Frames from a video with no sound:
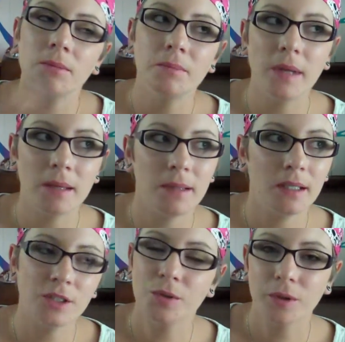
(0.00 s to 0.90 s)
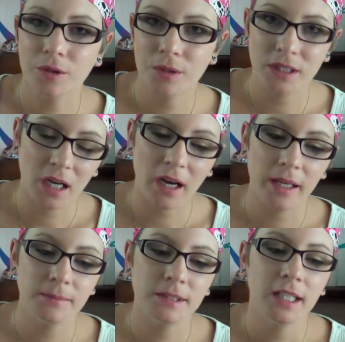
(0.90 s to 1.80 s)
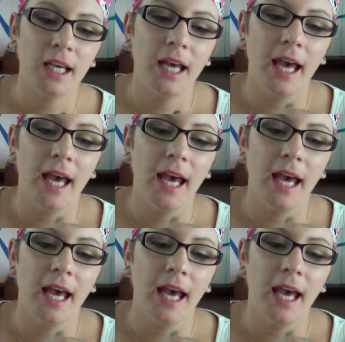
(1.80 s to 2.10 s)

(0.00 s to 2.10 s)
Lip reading: maybe 2 or 3 times.